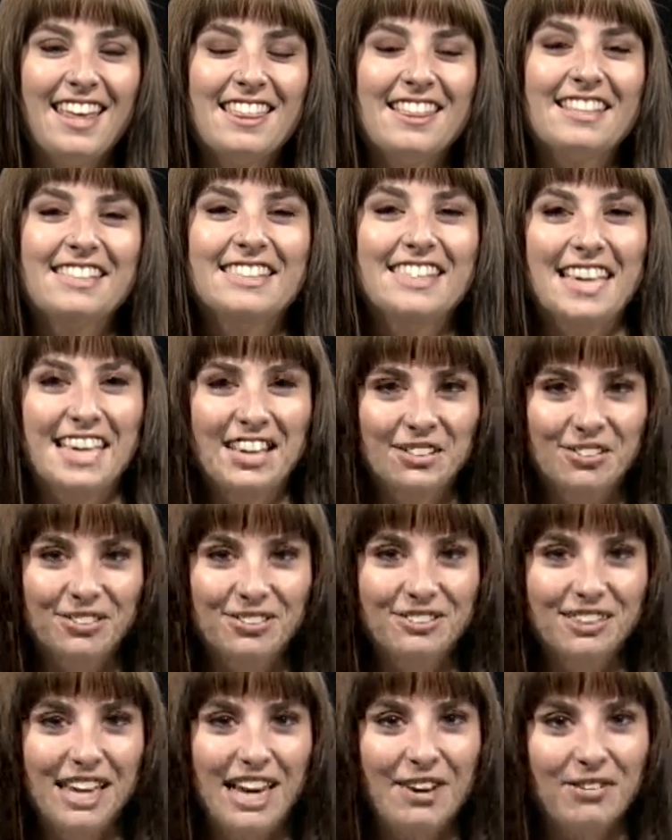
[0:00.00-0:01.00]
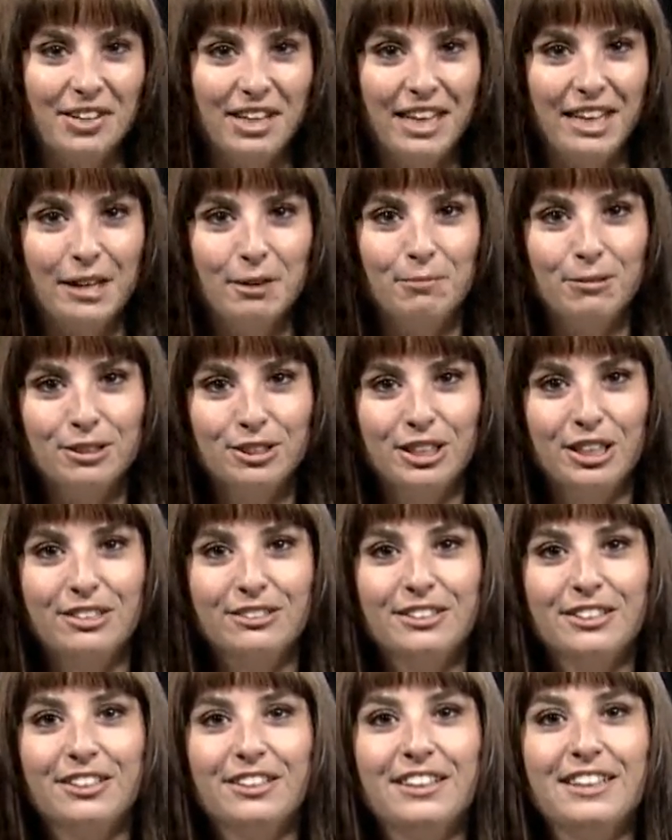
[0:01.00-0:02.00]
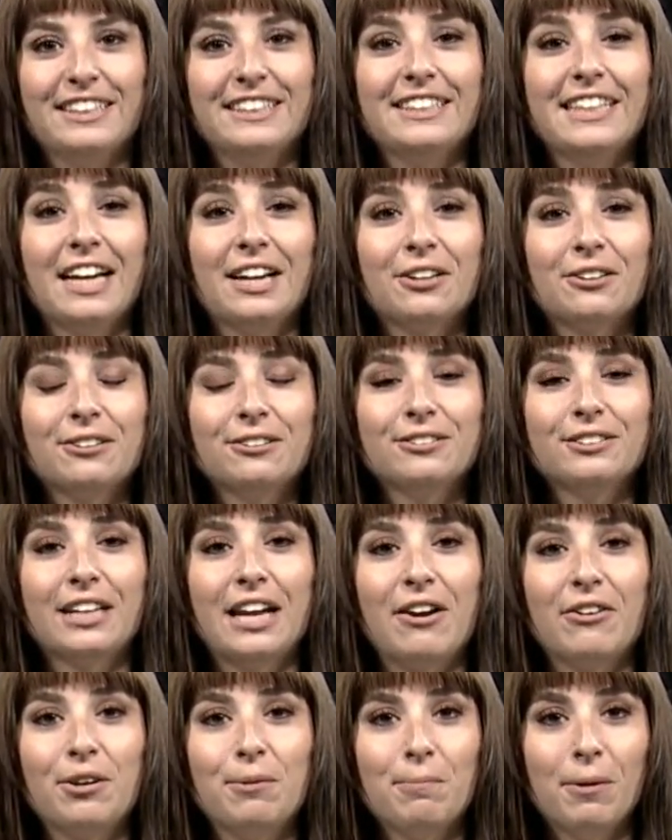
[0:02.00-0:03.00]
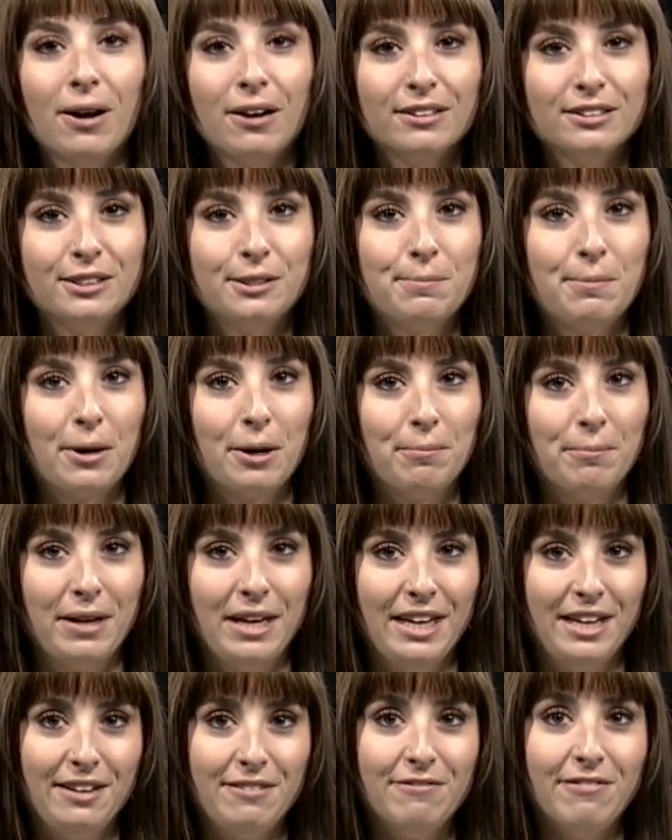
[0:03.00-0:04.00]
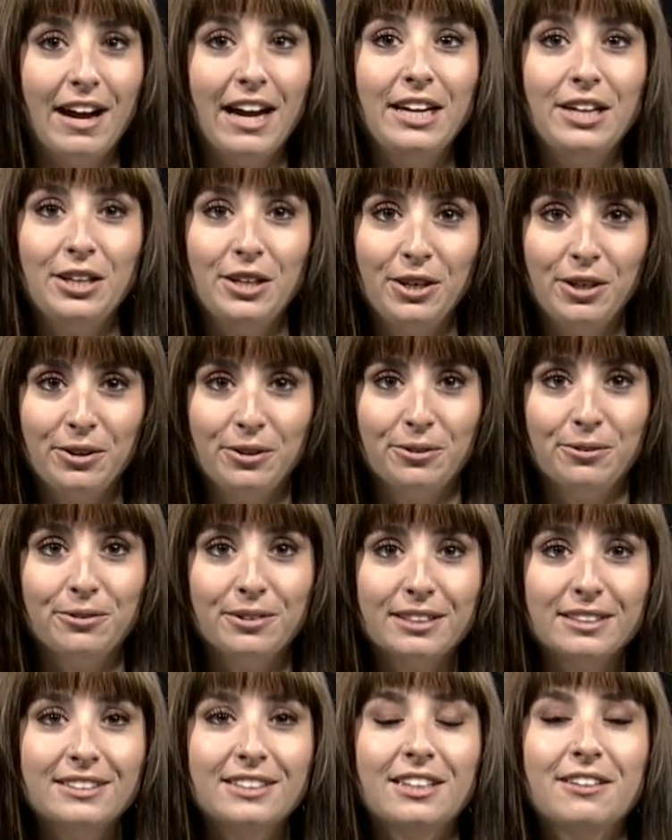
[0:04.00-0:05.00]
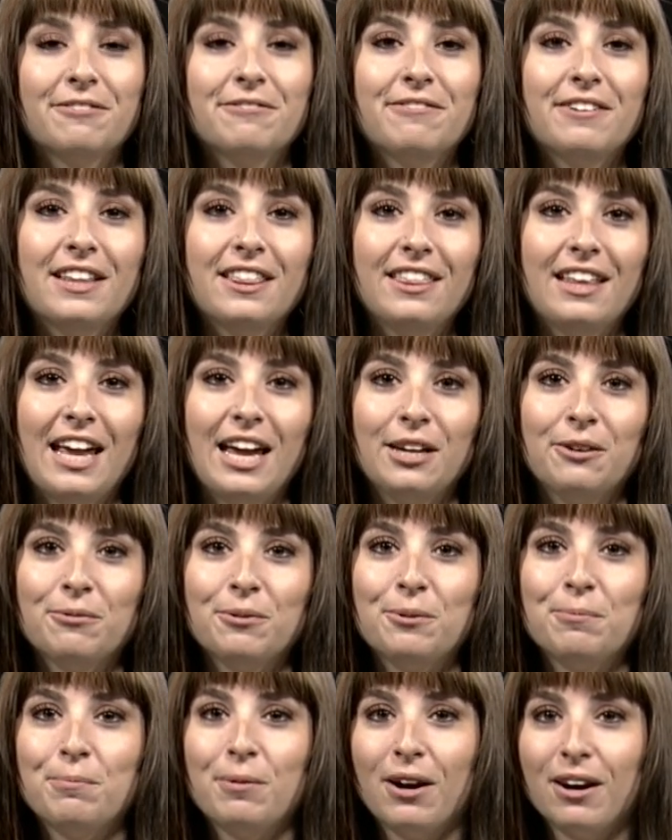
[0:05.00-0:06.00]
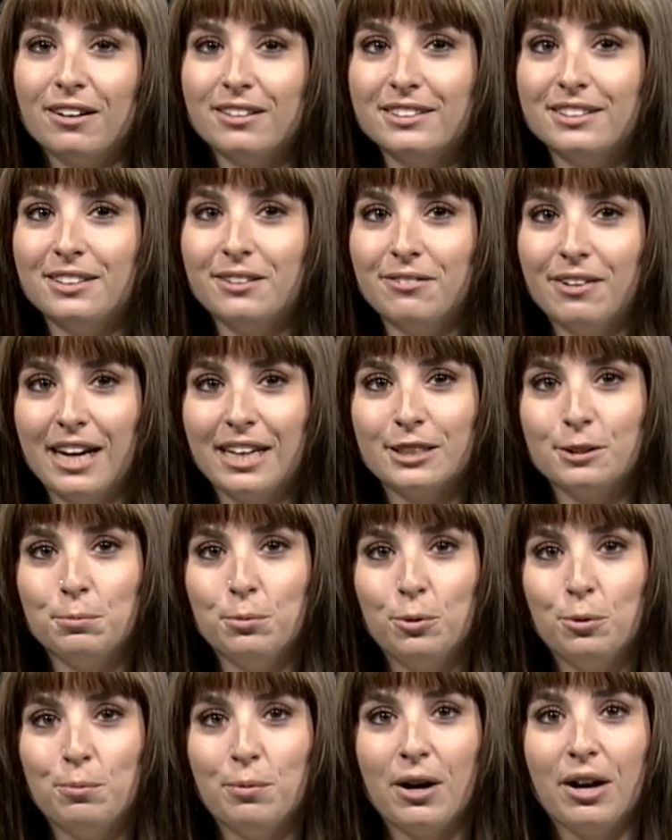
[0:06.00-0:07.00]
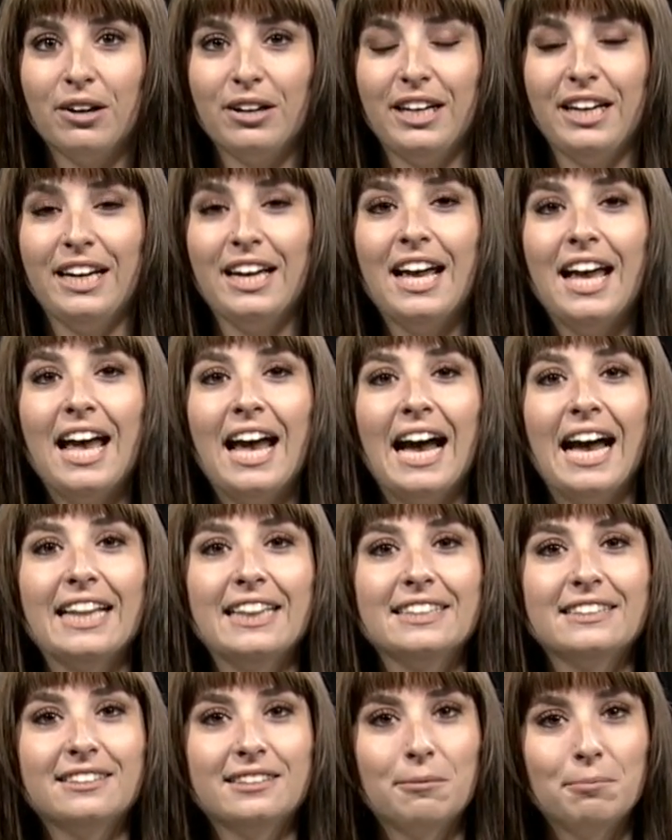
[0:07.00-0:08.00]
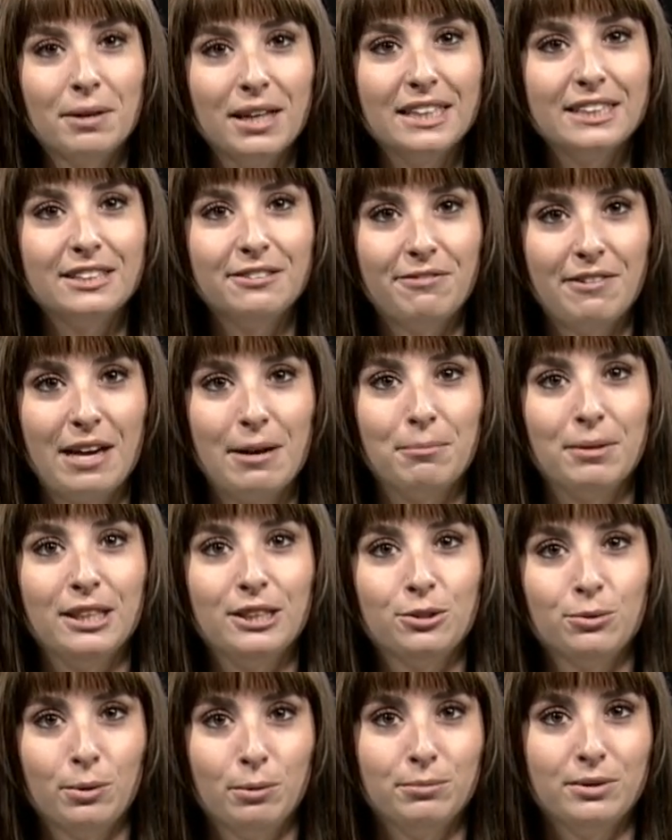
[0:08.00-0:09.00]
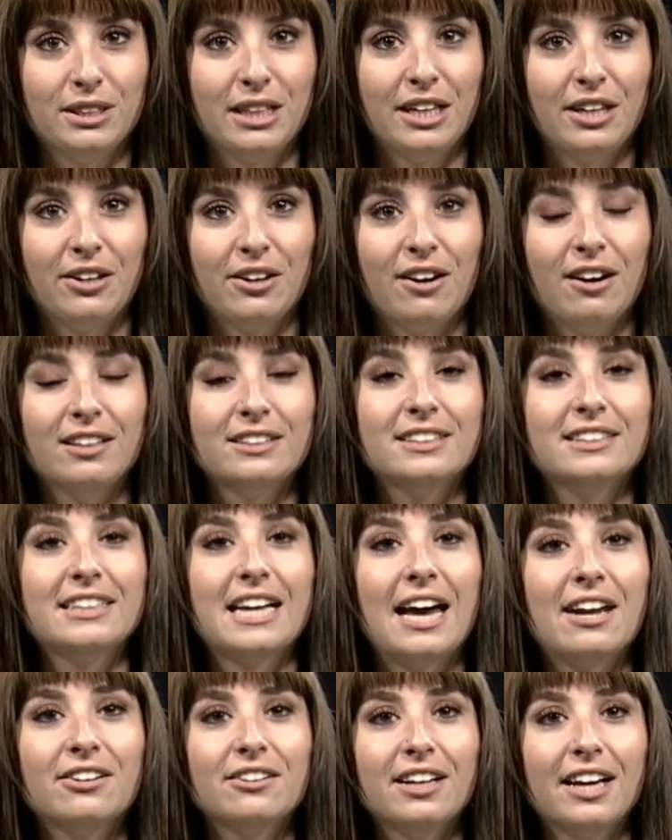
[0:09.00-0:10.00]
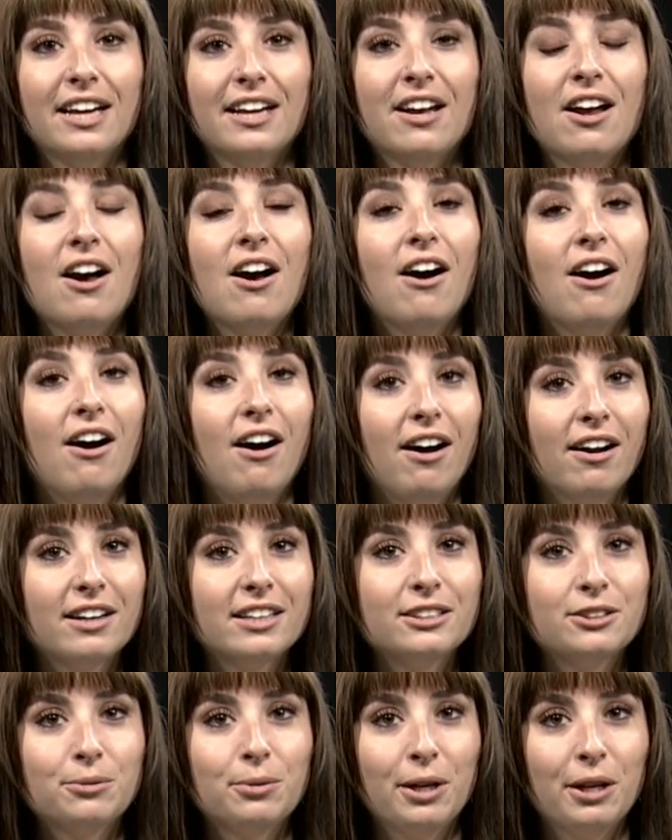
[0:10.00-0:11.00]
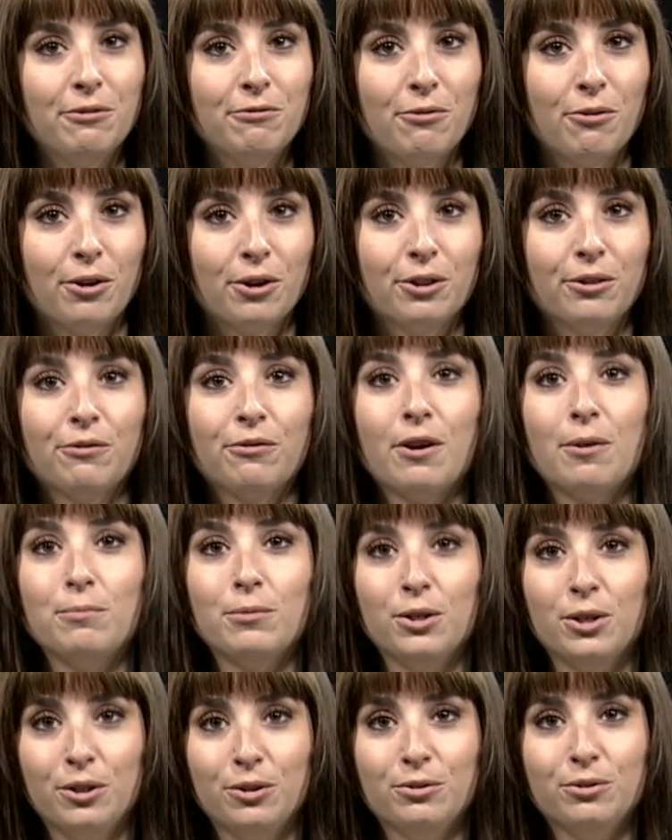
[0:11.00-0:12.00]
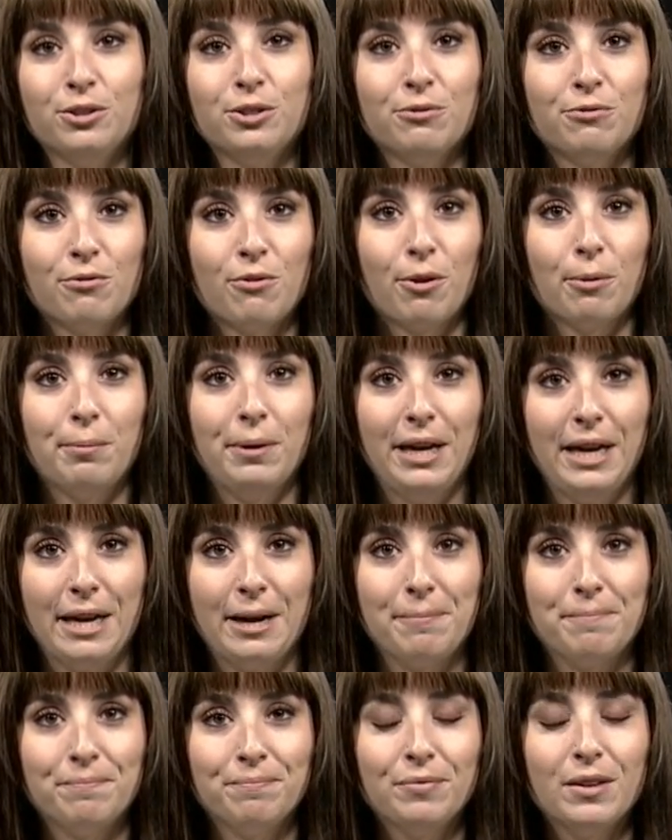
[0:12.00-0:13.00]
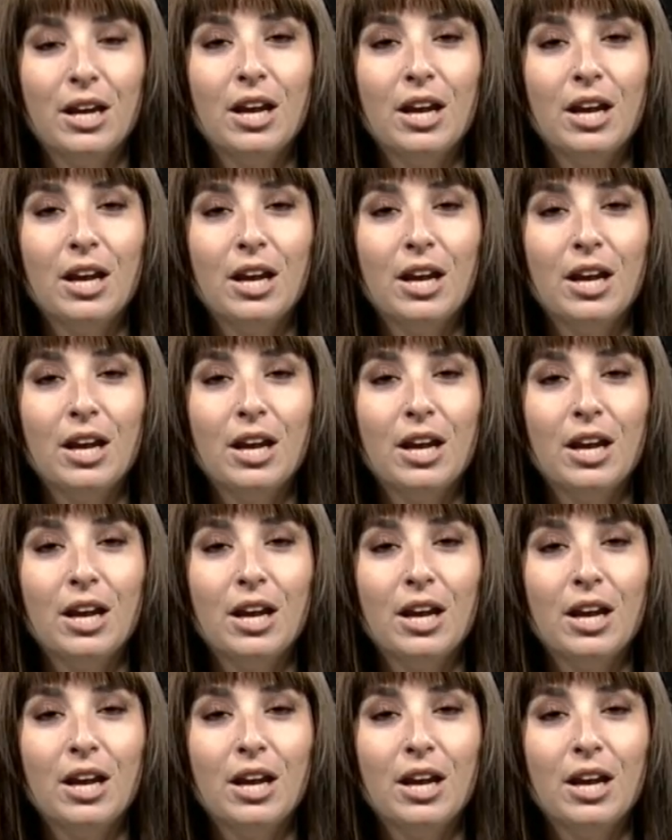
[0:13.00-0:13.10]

The Santa Cruz County Animal Shelter and the Santa Cruz County Parks Department invite you to the 5th Annual Parks and Rex Pool Party at the Simpkins Family Swim Center on Saturday, August 24th from noon to 4 p.m.